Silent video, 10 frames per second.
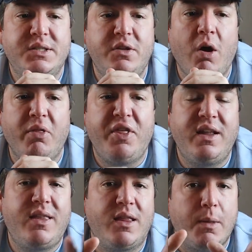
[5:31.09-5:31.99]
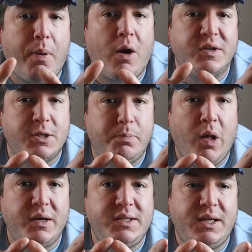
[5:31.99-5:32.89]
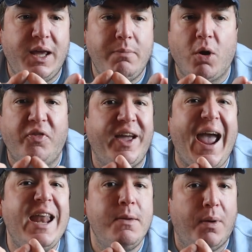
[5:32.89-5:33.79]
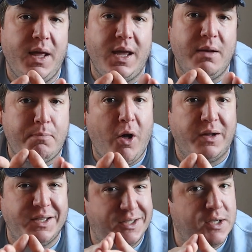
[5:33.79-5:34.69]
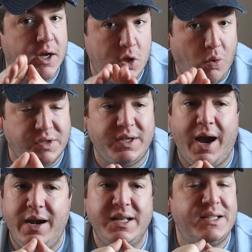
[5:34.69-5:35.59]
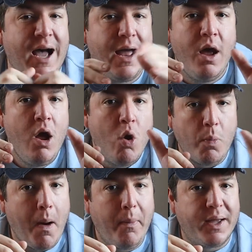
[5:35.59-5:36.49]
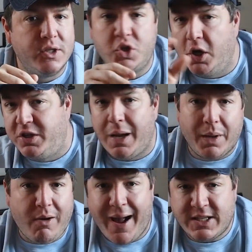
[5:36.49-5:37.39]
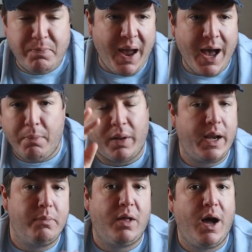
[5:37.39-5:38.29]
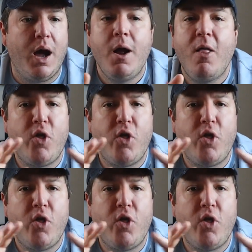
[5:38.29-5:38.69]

So don't think that the partisan politic game, don't think anybody in politics is on your side. It's not Republicans good, Democrats bad, blah, blah, blah.